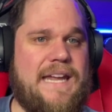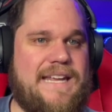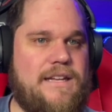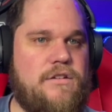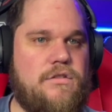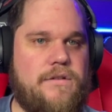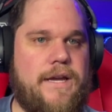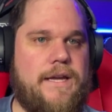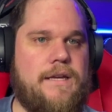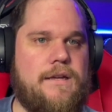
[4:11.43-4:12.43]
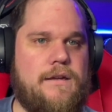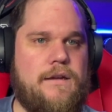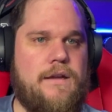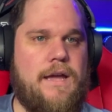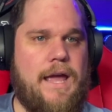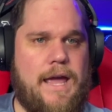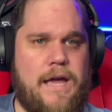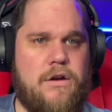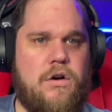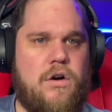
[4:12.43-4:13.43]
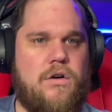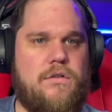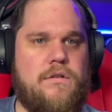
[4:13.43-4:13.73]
any delay at all